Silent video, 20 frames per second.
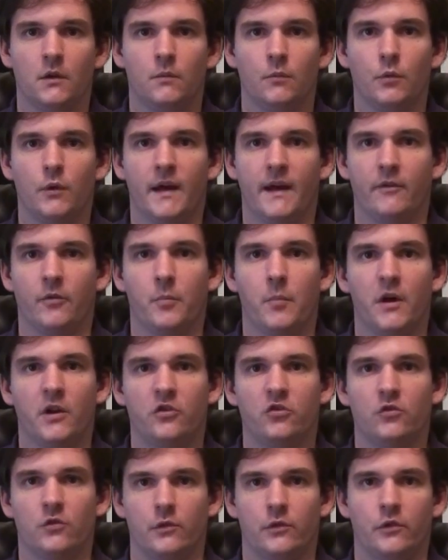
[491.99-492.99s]
will have a much
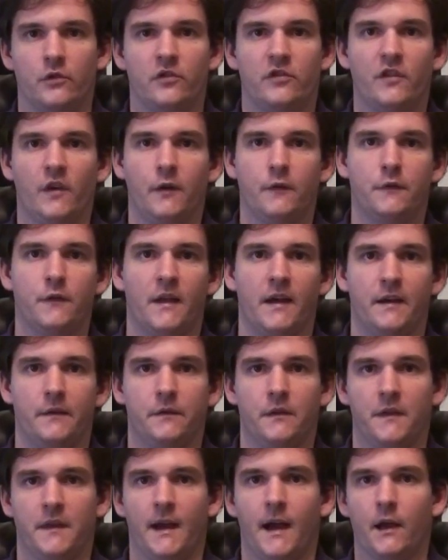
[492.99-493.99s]
shorter shelf life
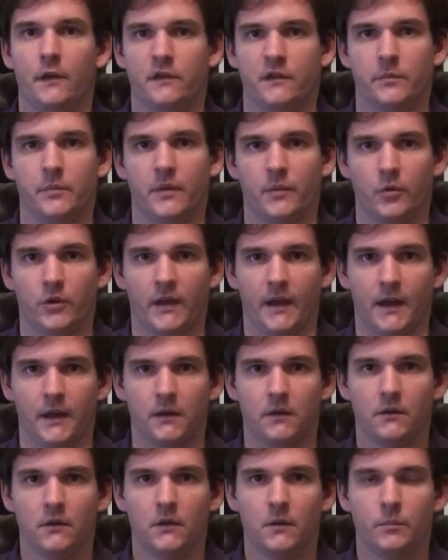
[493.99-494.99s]
than the housing bubble had,